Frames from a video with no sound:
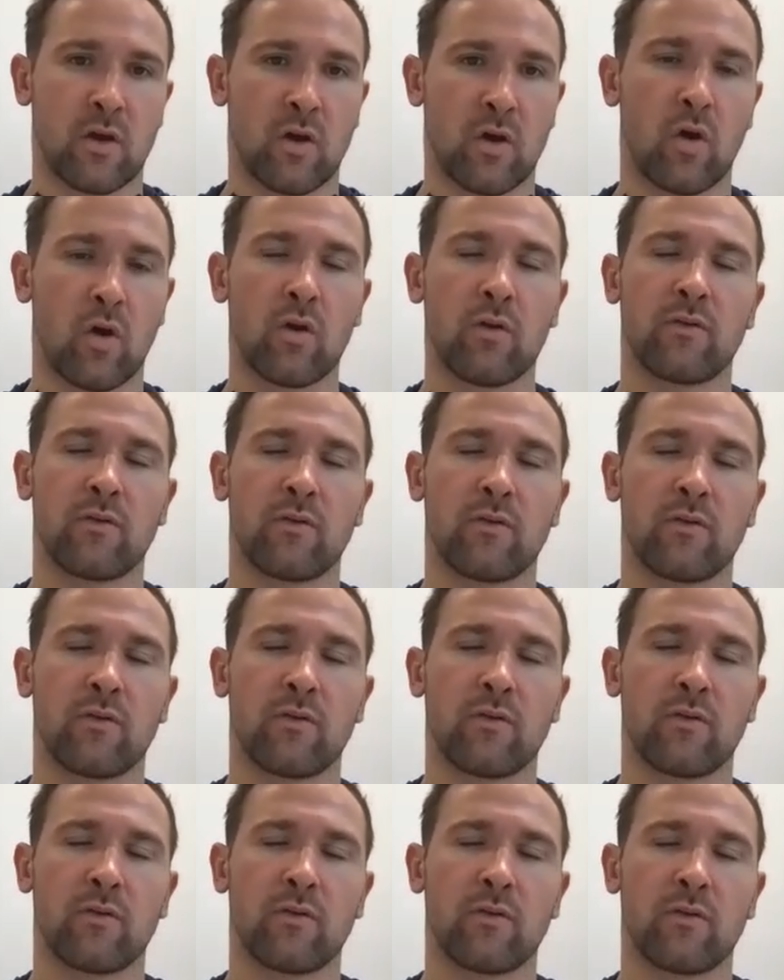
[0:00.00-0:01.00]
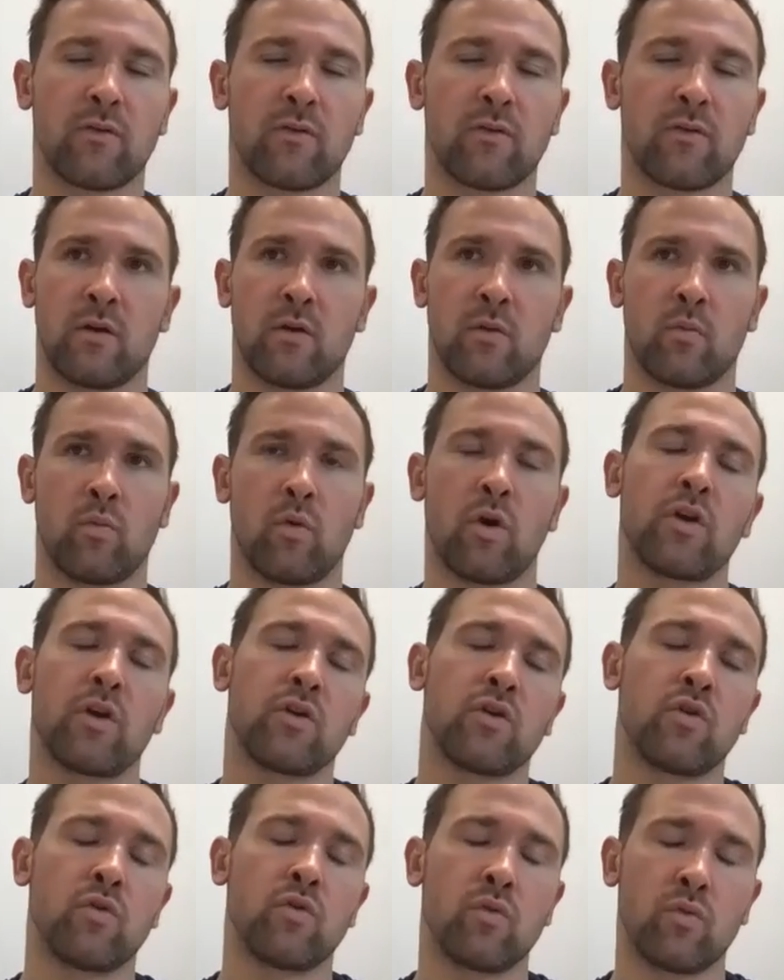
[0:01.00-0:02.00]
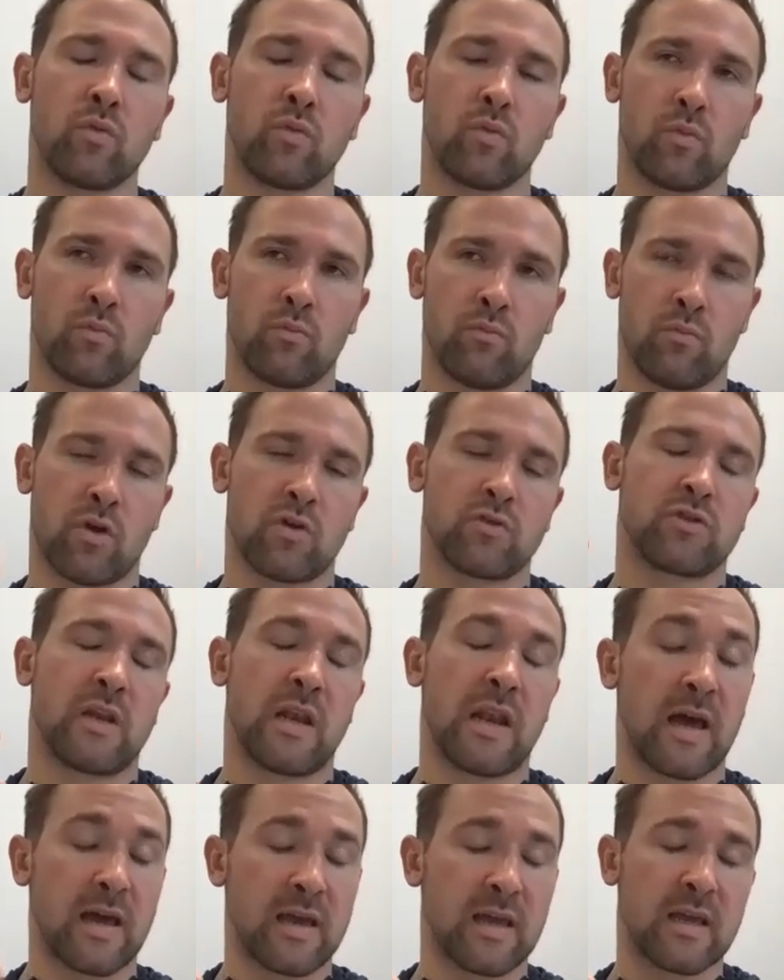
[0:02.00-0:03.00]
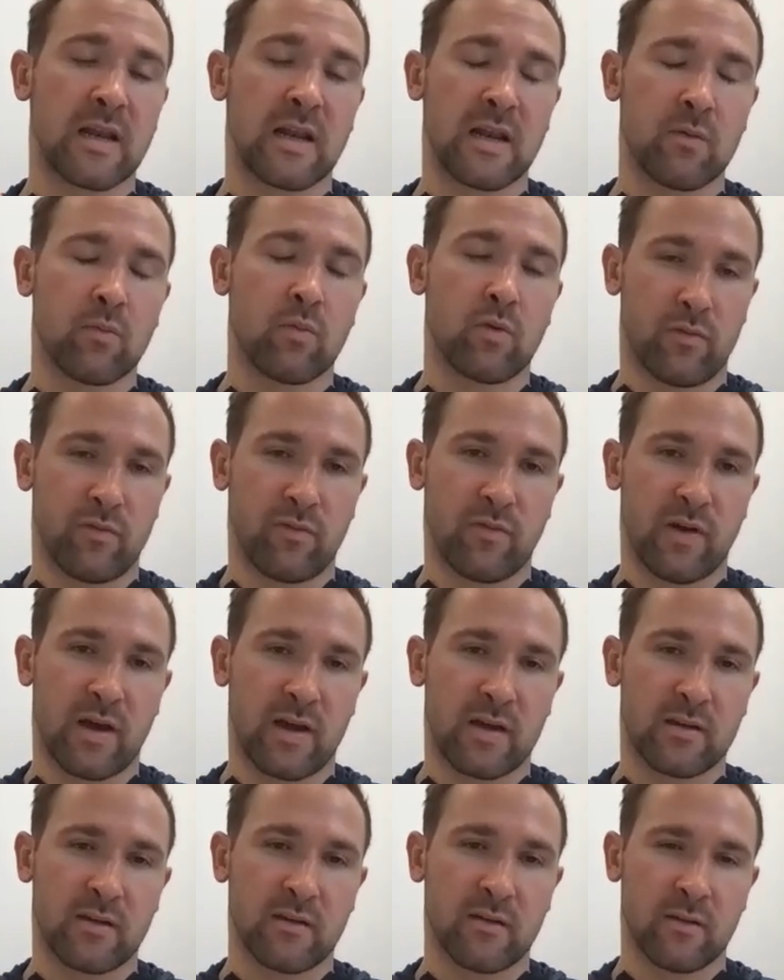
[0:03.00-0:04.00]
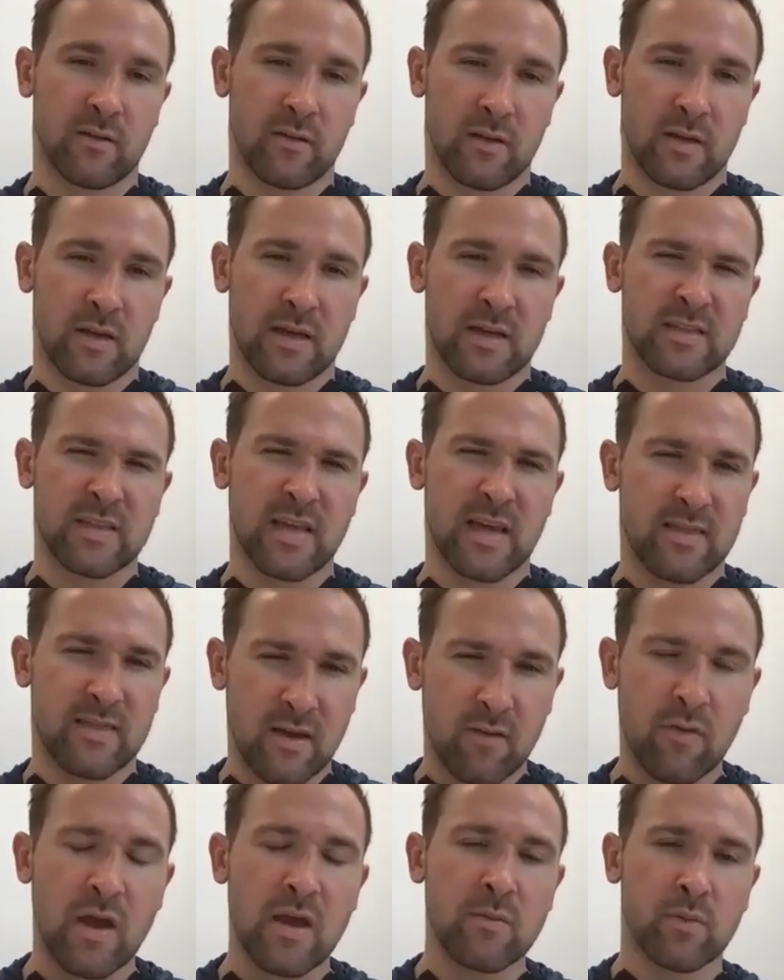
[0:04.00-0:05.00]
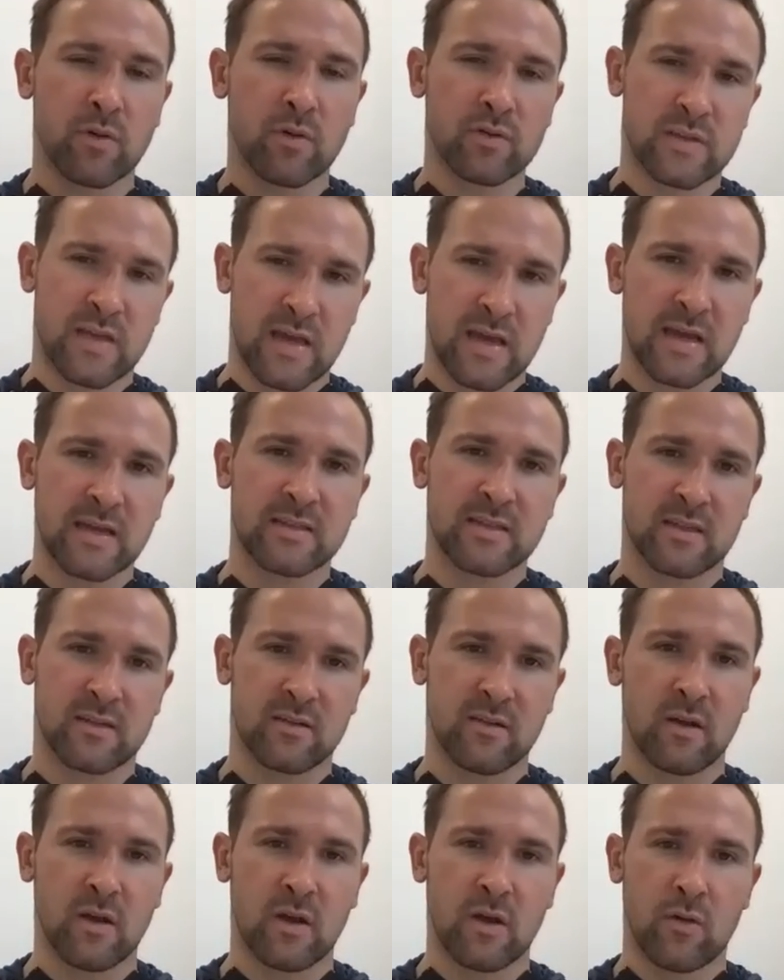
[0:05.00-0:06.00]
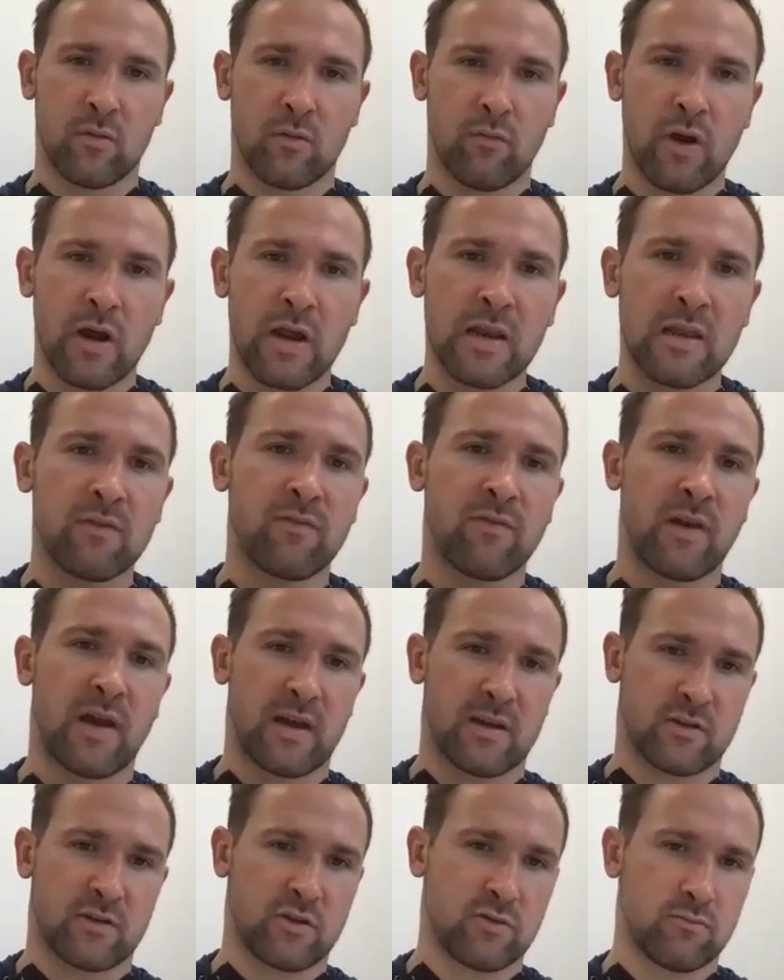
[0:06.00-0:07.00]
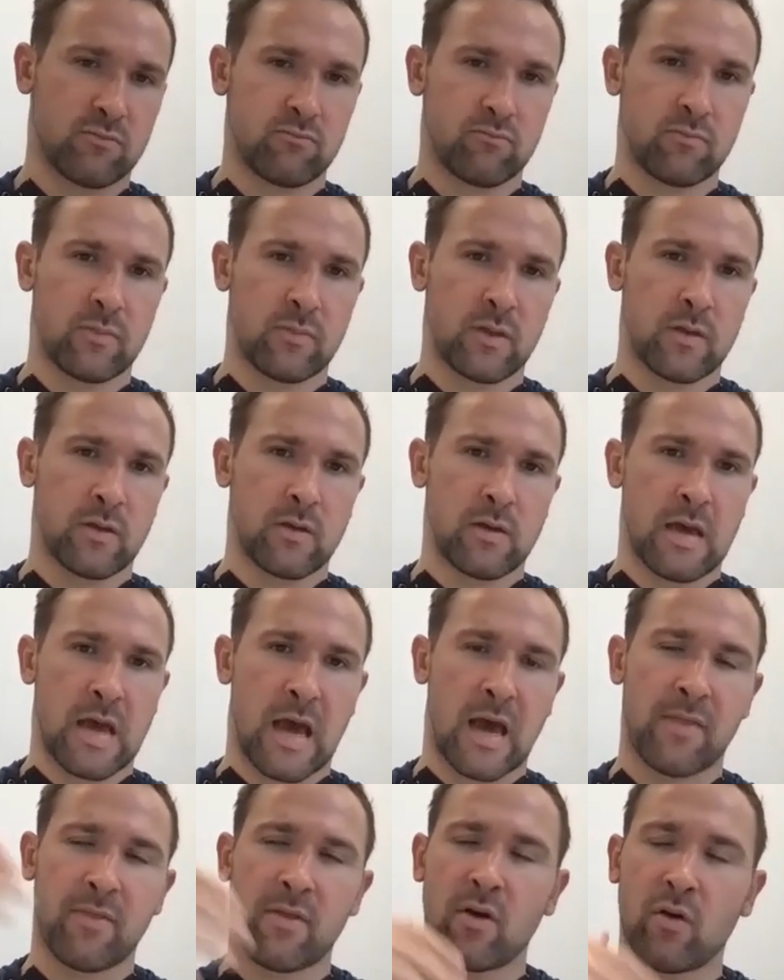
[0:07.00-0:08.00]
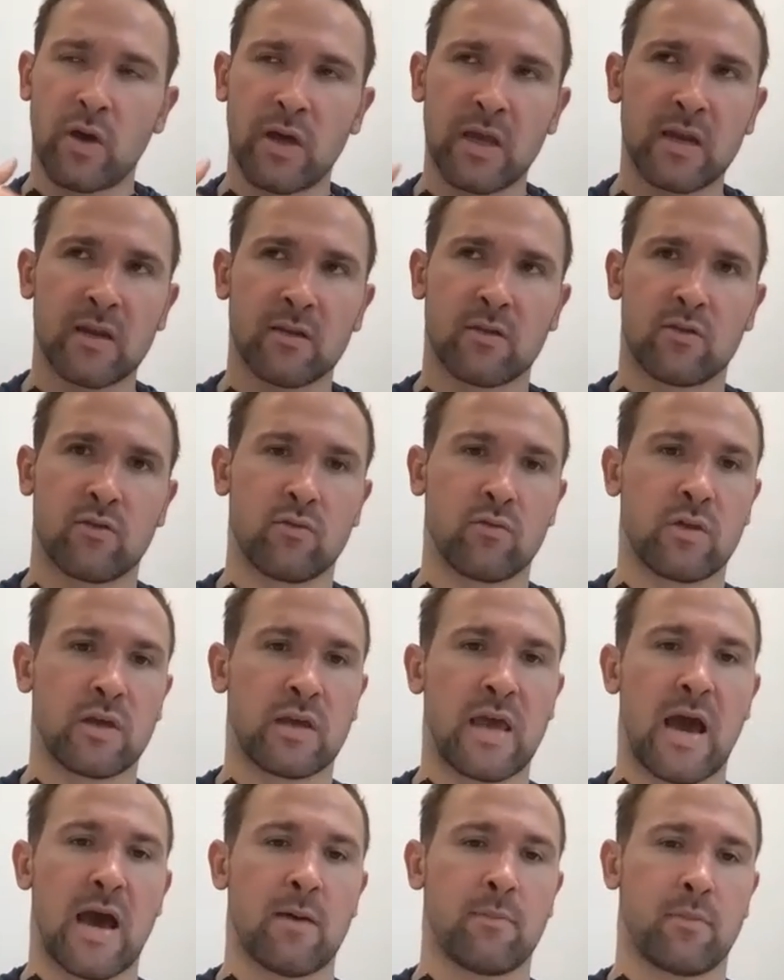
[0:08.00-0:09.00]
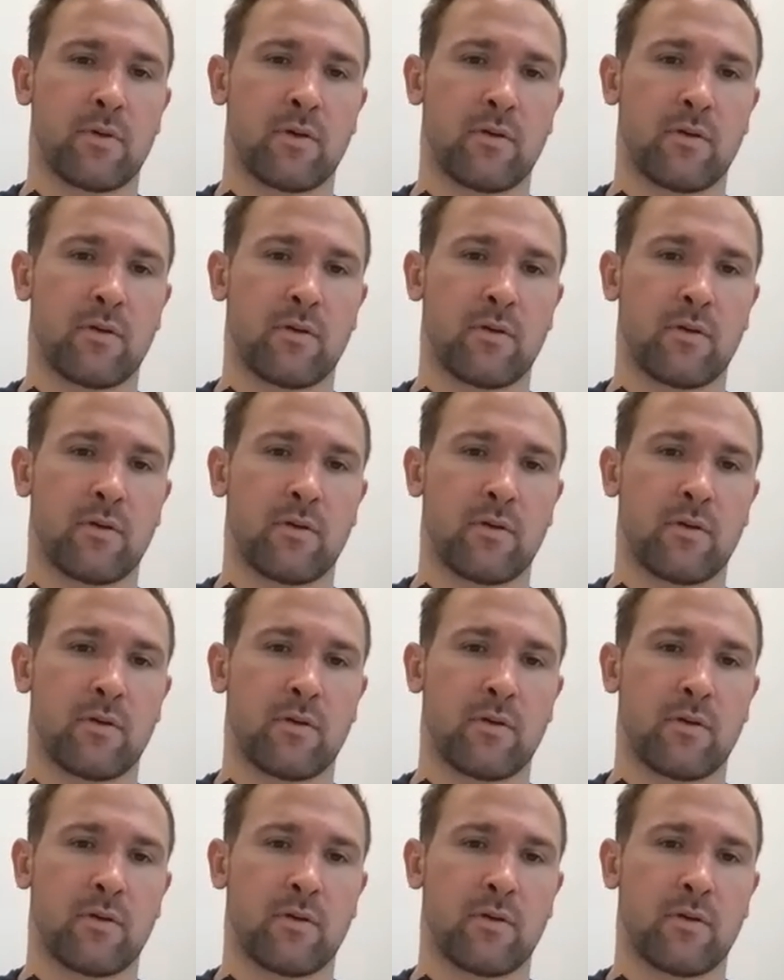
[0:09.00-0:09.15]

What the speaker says: All of a sudden, what you most likely would find is that they're able to hit it really flush and they'll hit it through the gap.